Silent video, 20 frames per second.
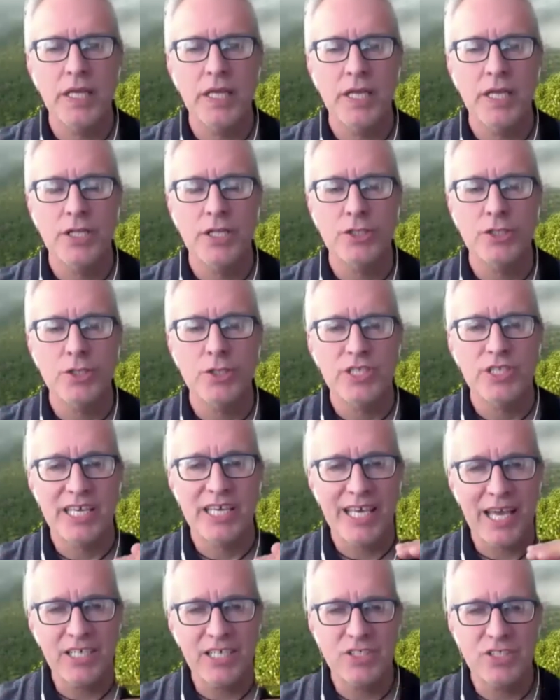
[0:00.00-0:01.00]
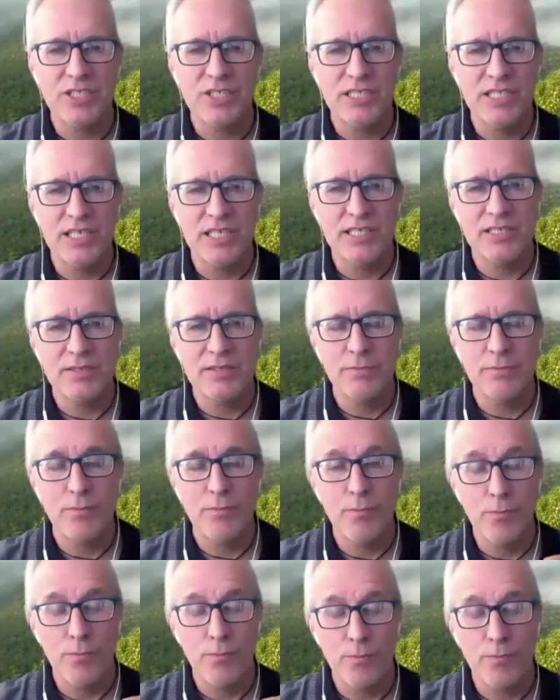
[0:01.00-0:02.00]
So they catch the seeds,
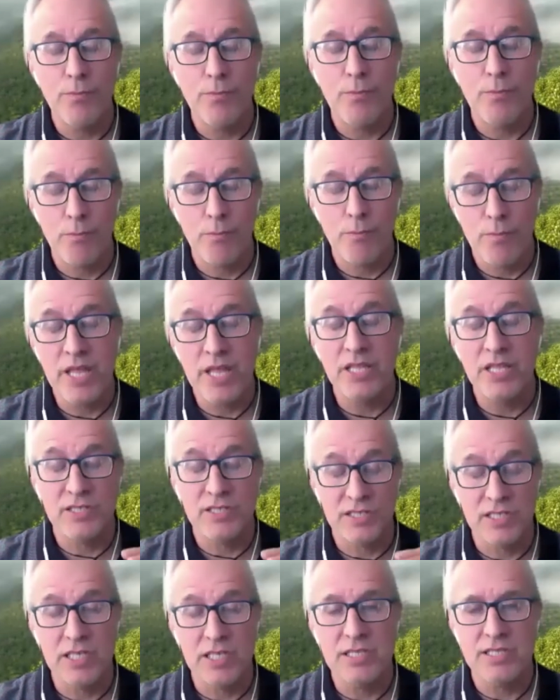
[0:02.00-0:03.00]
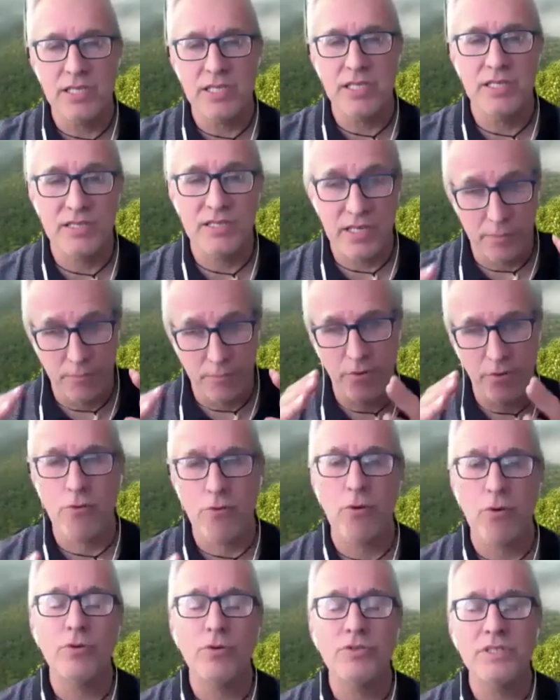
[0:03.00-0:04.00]
many seeds in their
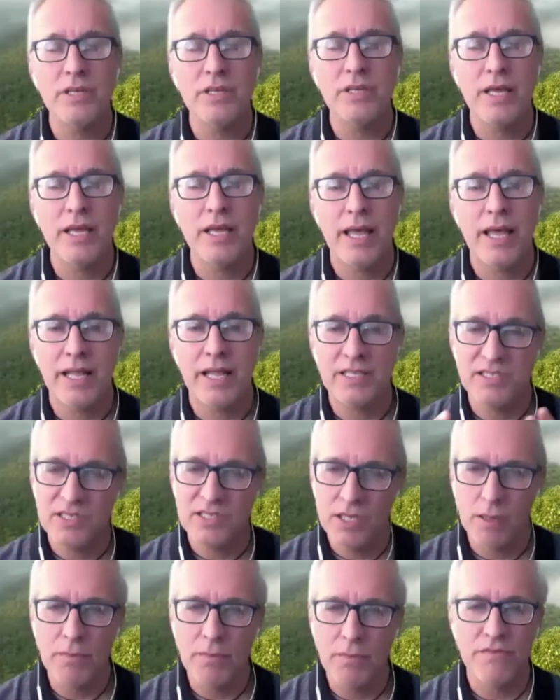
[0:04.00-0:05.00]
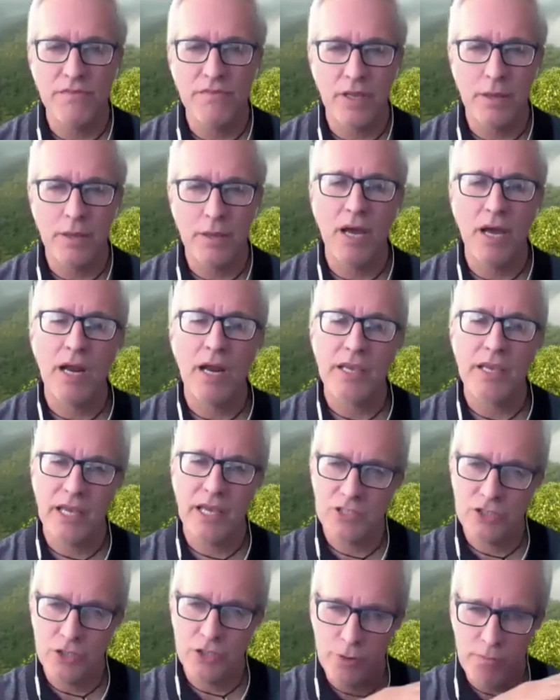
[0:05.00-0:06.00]
burrows, and some of them are
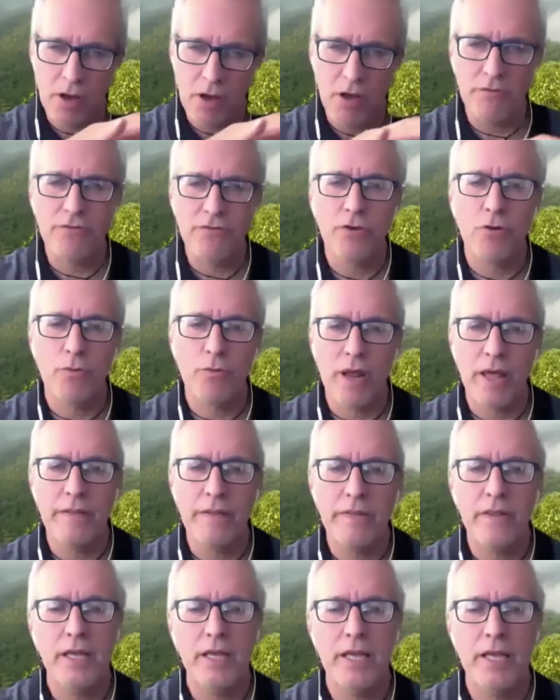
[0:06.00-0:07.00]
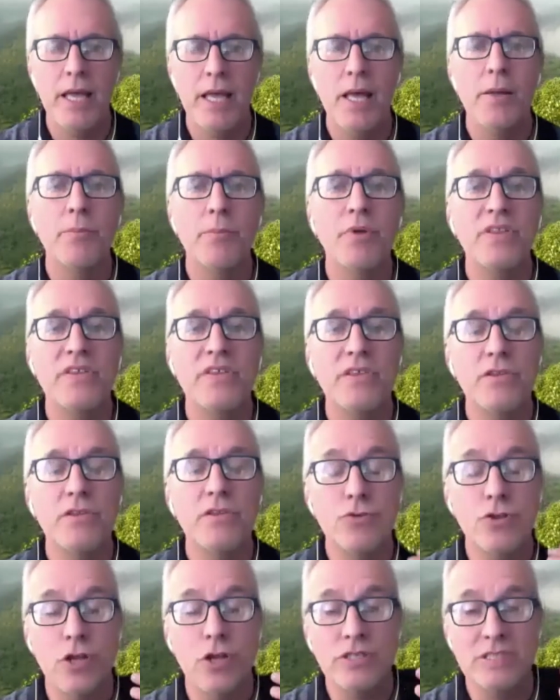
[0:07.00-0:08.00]
cached above the ground, but they do
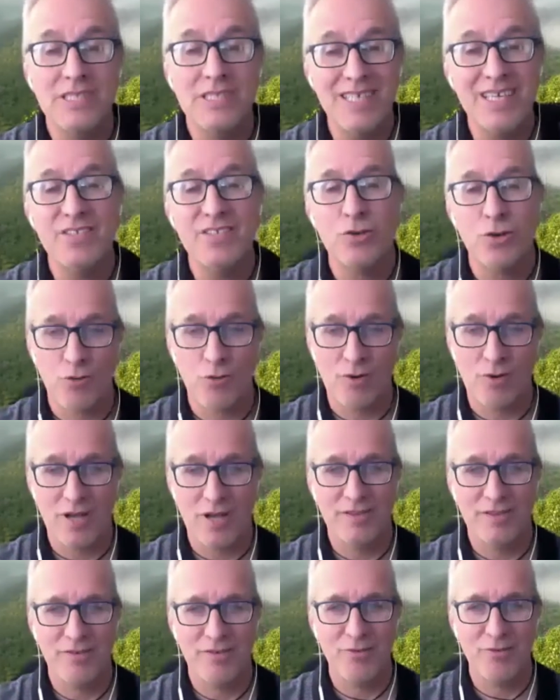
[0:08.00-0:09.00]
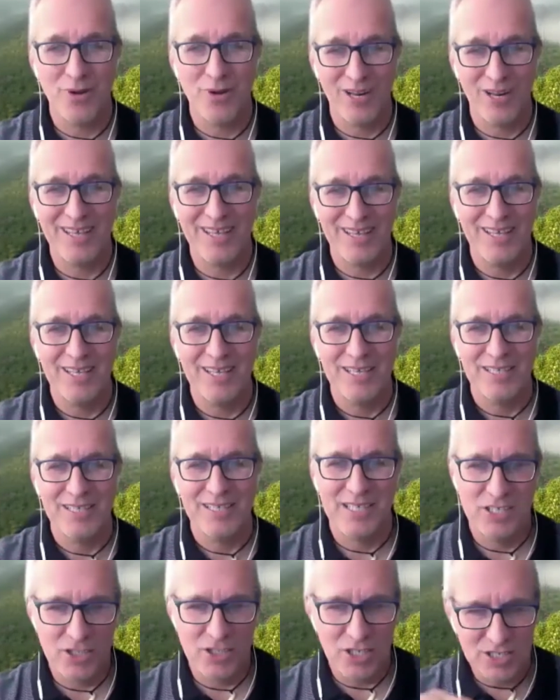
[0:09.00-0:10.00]
not dig the ground really. They
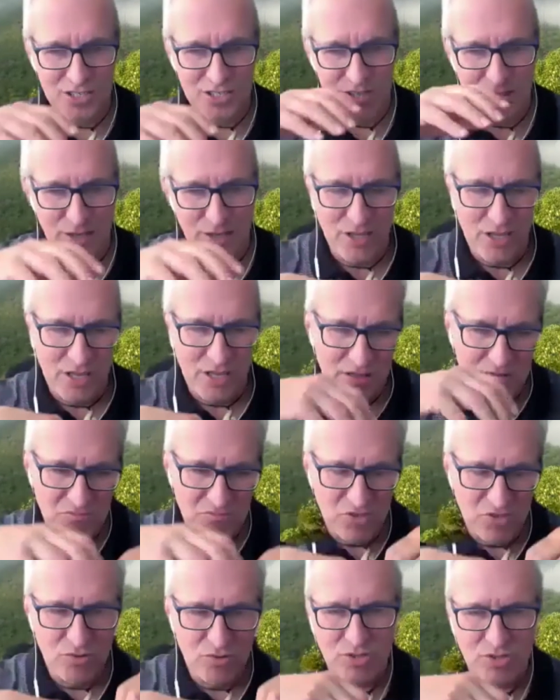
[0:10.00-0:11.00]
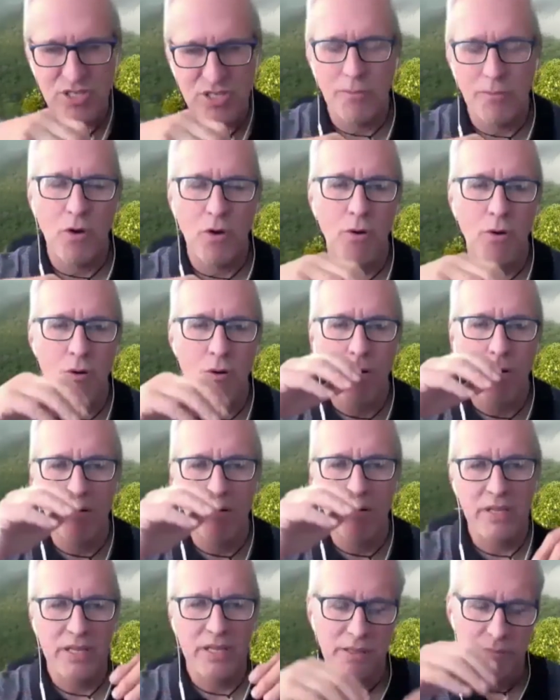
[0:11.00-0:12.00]
just do some hole,
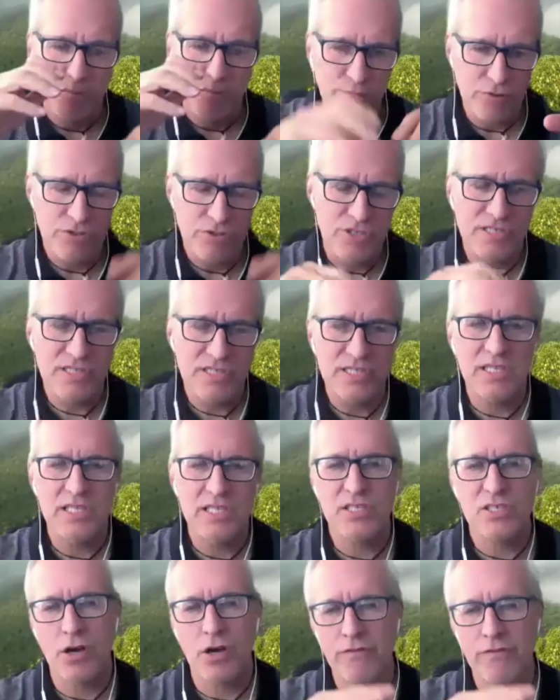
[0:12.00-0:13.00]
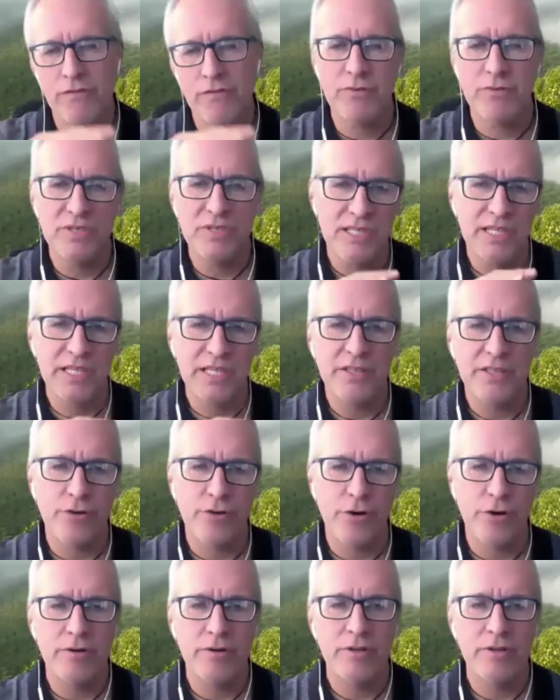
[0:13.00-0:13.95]
put the seeds, cover with litter,